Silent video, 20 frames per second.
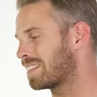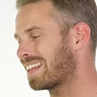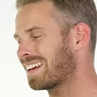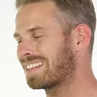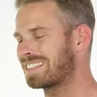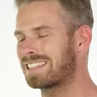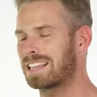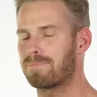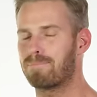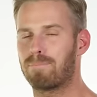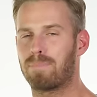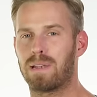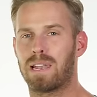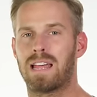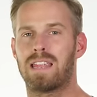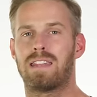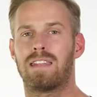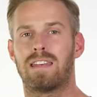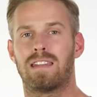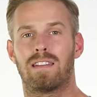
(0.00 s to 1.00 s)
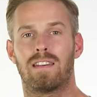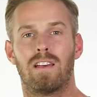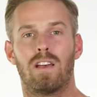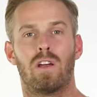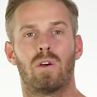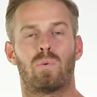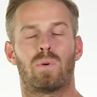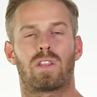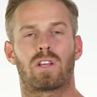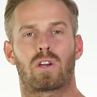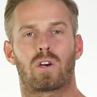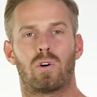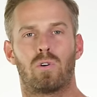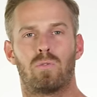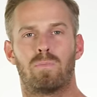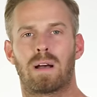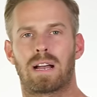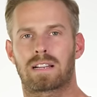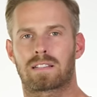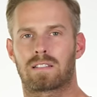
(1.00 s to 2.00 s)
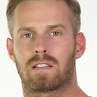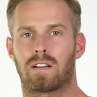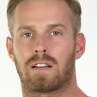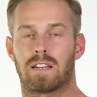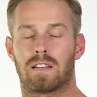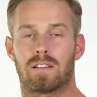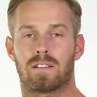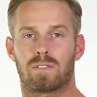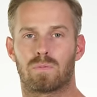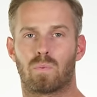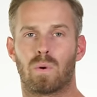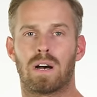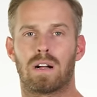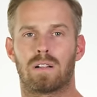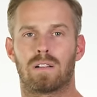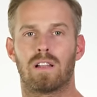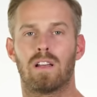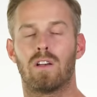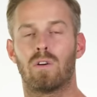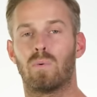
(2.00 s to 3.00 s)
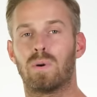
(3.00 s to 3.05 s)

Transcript: And that is then blended with the Coolmax liner as well,